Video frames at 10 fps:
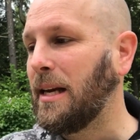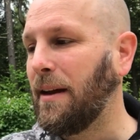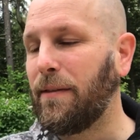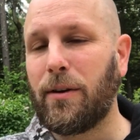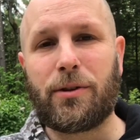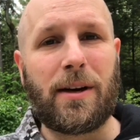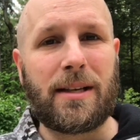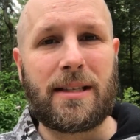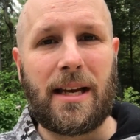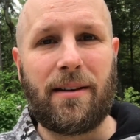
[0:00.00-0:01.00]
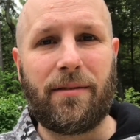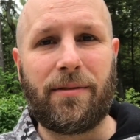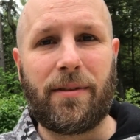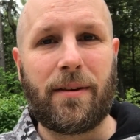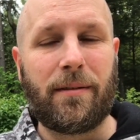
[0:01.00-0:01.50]
If you're trying to
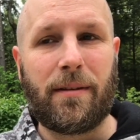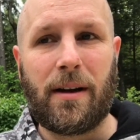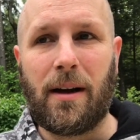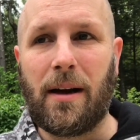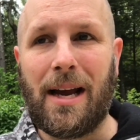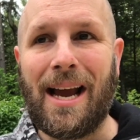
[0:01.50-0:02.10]
save Uh,